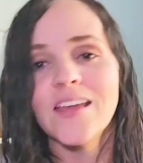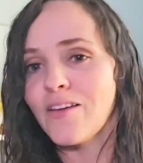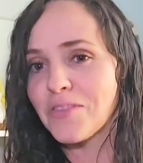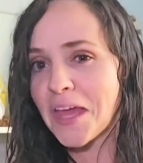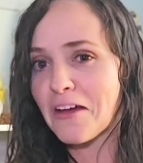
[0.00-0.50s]

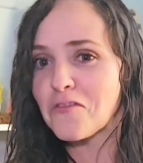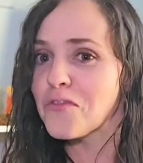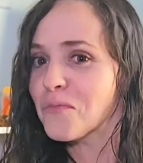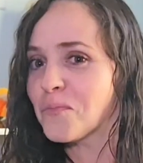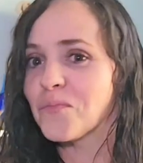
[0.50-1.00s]
if they have
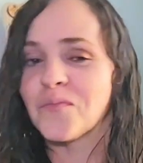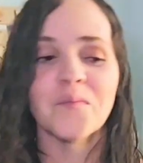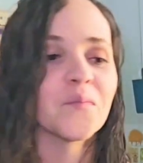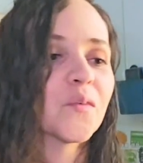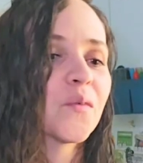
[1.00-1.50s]

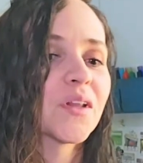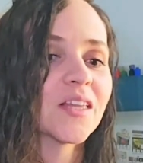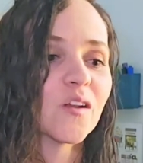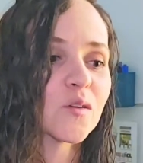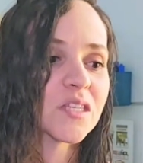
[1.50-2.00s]

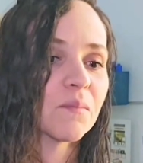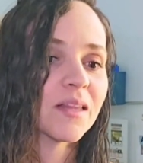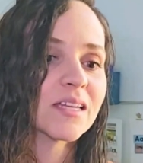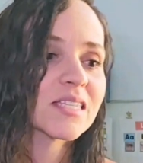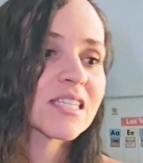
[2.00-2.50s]
little
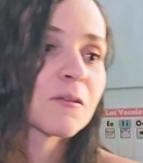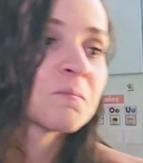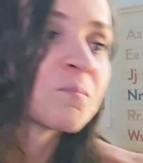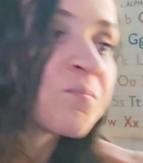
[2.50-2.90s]
siblings.